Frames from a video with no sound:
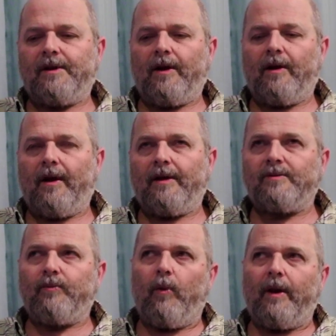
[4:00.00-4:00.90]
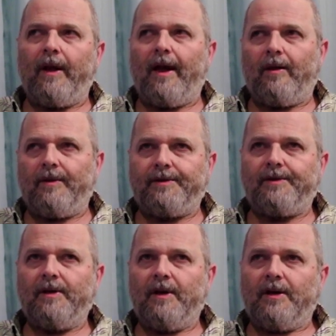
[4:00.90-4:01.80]
there as what
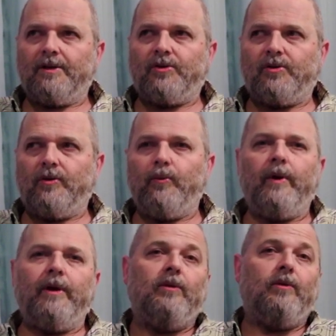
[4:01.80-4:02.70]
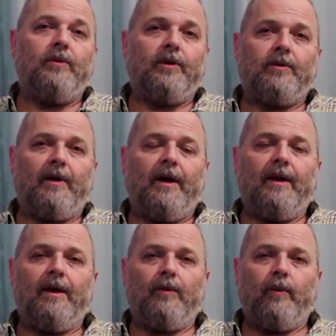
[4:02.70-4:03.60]
else should we do to try
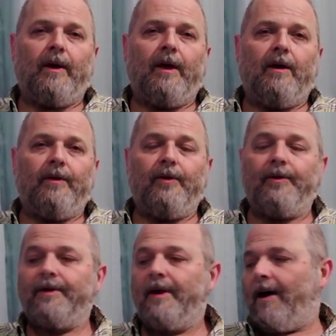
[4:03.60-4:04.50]
and get ready on those.